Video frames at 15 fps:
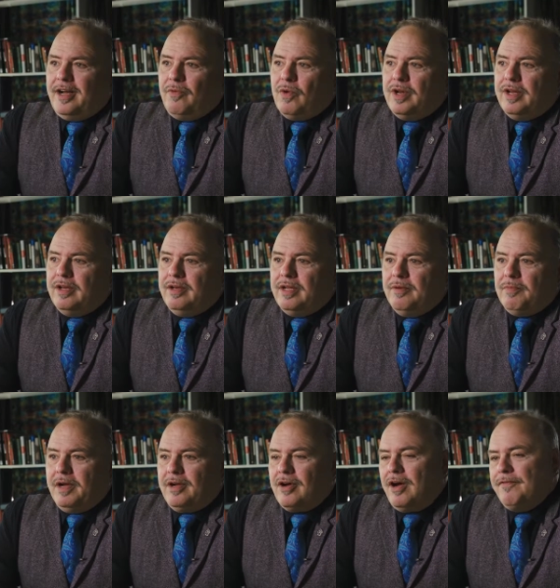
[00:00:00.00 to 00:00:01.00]
I wanted
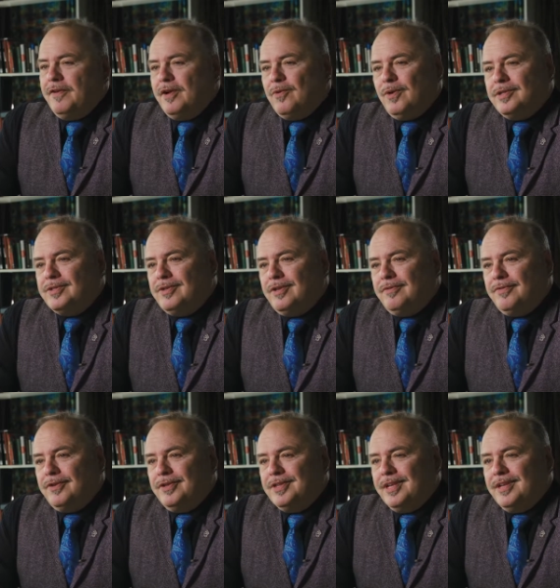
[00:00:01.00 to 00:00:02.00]
my coffee and croissant
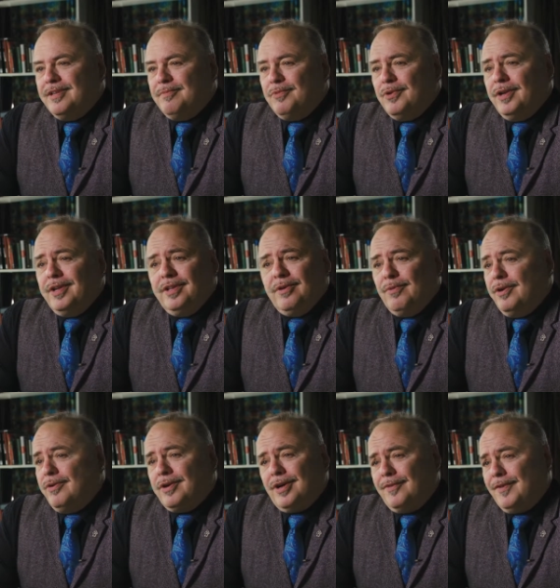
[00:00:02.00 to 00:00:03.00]
first thing in the morning, and there were
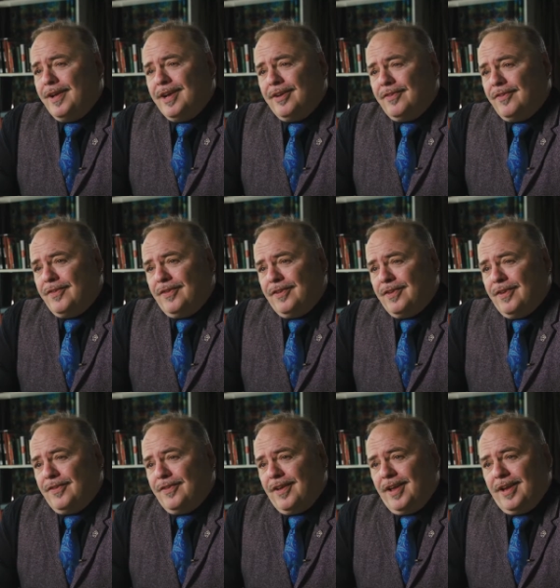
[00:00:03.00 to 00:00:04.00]
no coffee houses in
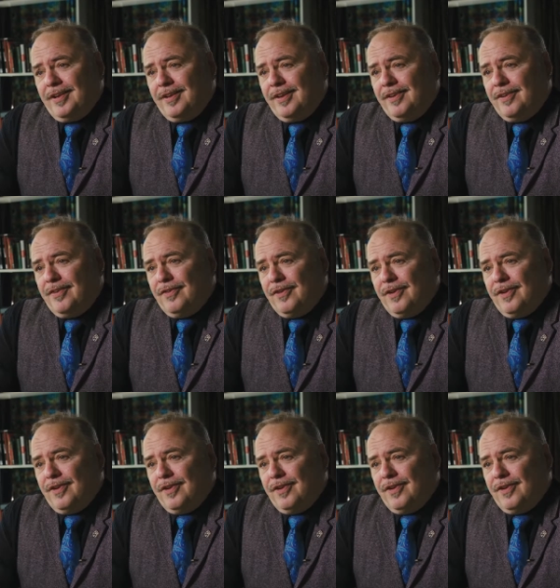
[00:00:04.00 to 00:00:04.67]
Tulsa 18 years